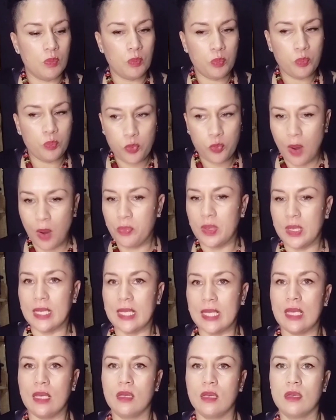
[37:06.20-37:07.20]
properly
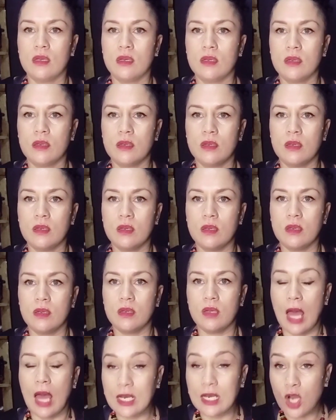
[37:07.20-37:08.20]

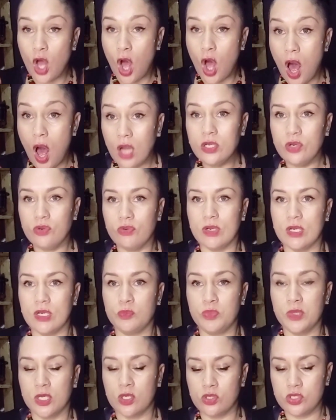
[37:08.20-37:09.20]
and honor it,
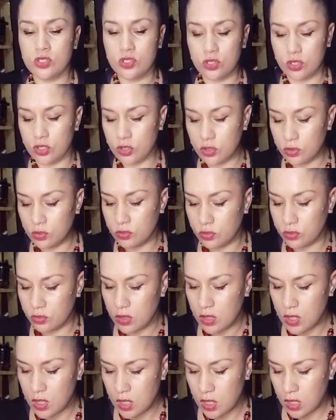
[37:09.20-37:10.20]
because to you,
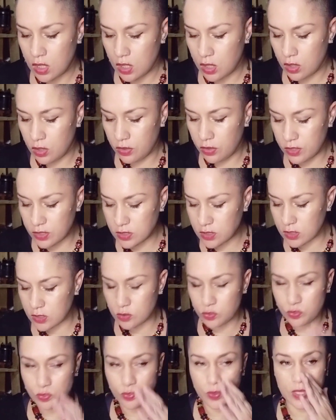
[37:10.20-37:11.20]
this has
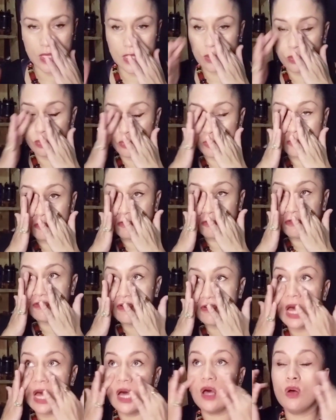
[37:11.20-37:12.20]
been a
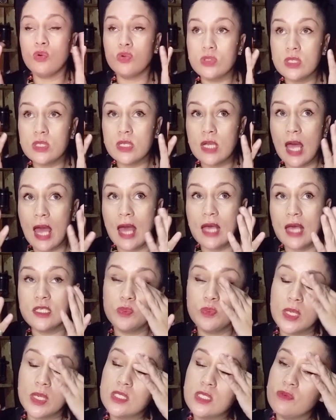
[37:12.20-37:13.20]
profound
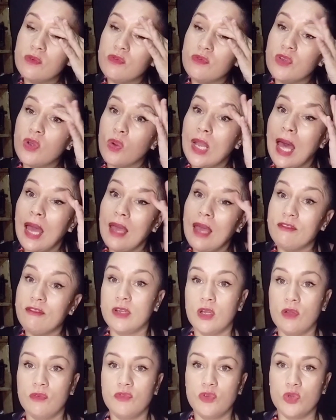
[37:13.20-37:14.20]
aspect of your life and
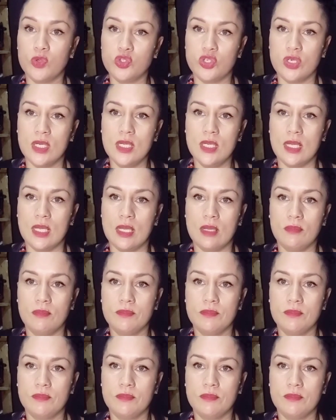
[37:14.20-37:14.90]
of your journey.